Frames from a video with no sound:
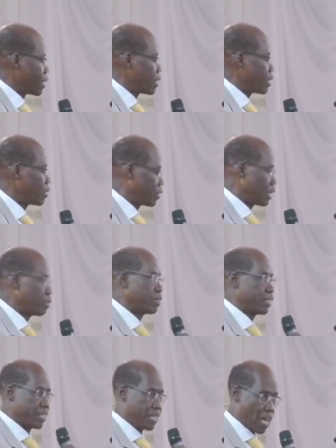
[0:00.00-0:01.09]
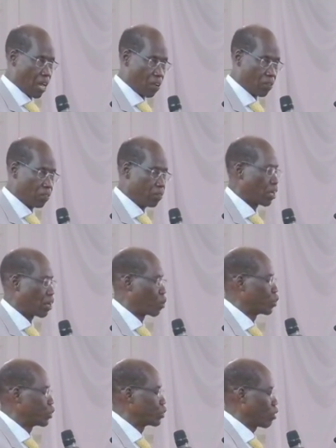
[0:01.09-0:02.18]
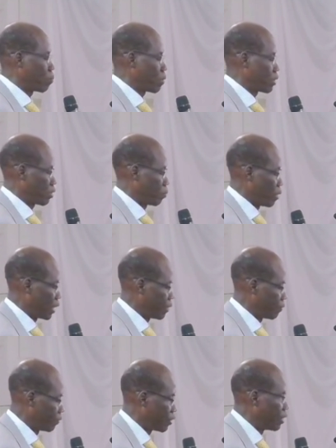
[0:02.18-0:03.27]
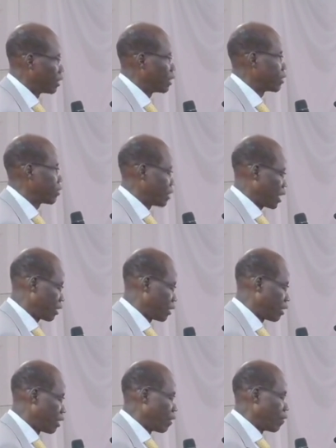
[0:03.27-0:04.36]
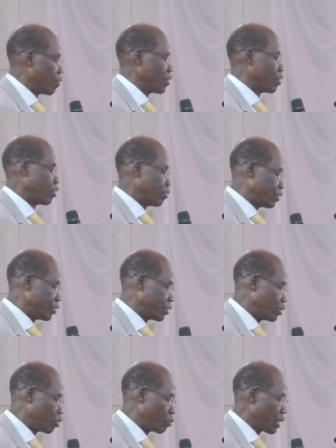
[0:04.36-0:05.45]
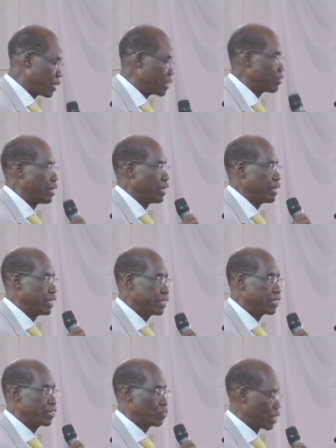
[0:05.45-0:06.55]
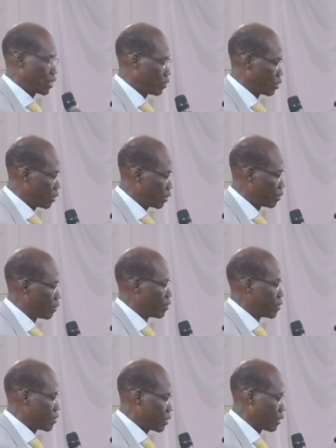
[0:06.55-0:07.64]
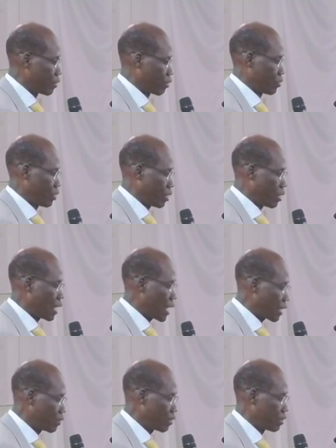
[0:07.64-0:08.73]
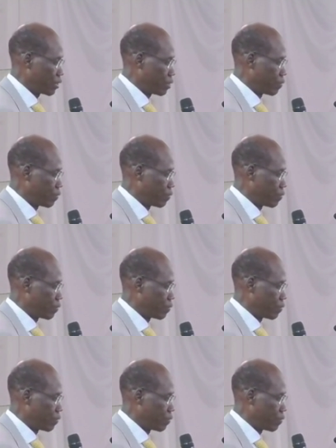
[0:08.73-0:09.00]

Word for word: statement now, according to our master plan, is that the University of Juba is a leading educational center of excellence